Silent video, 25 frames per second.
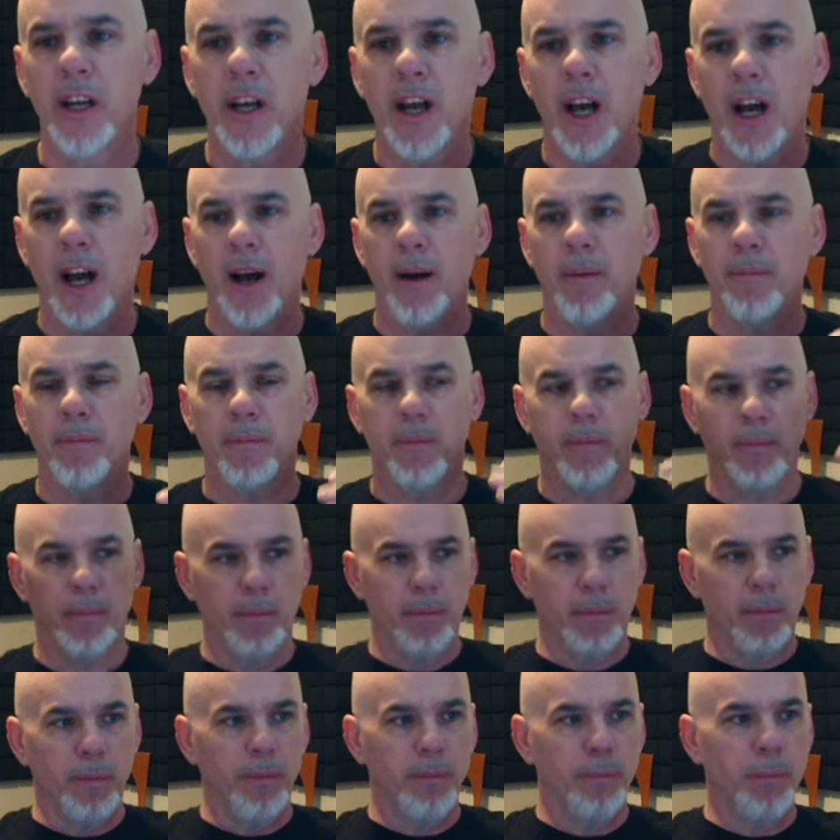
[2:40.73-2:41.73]
Um,
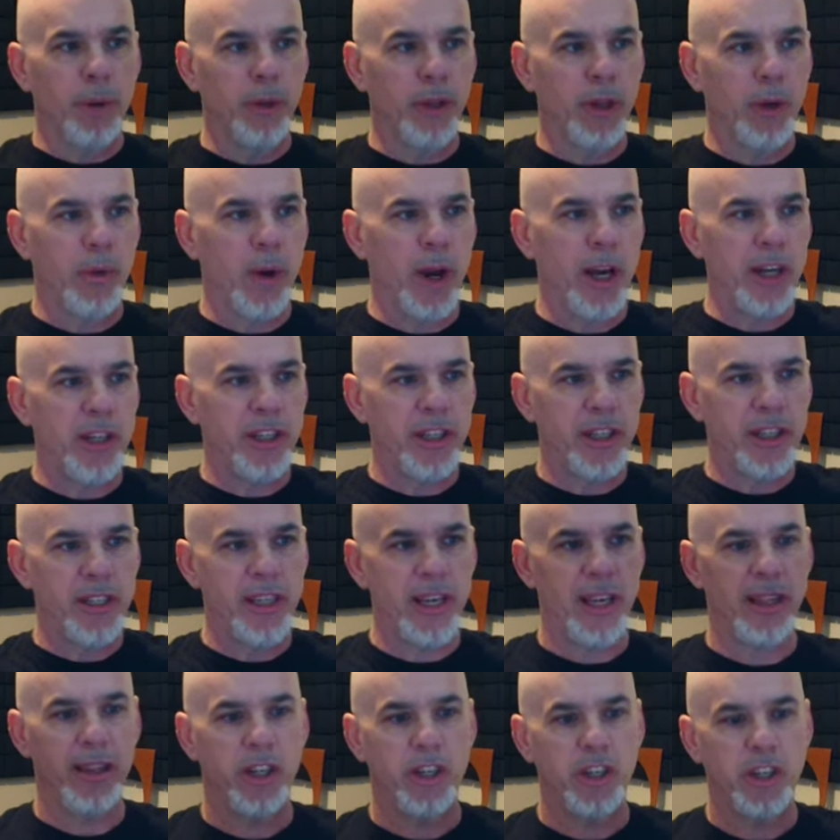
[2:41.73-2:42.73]
put the questions
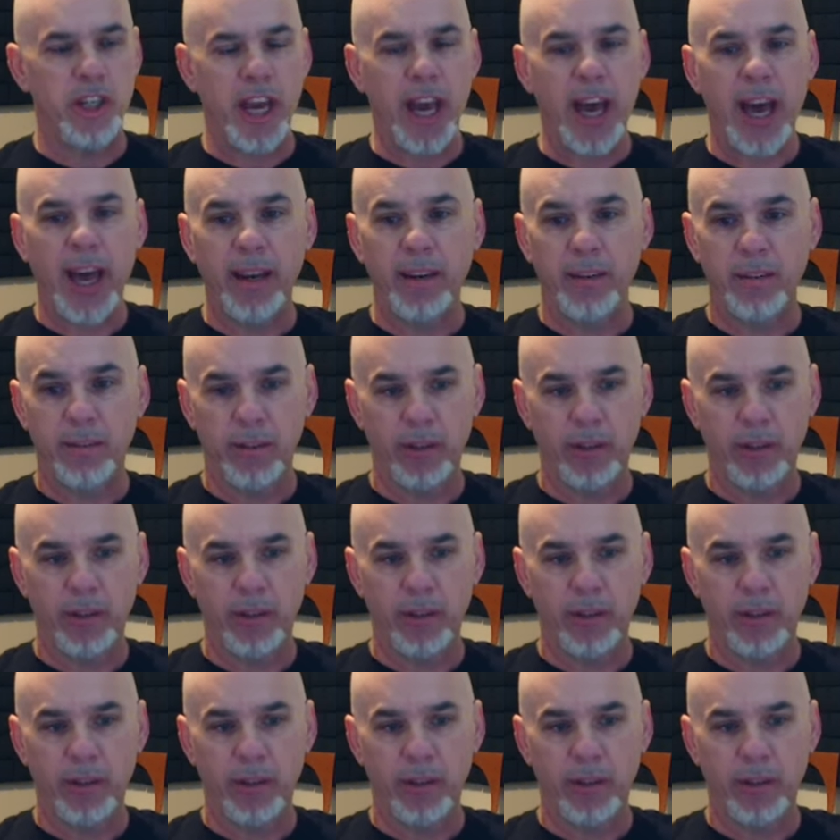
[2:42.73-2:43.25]
in the chat.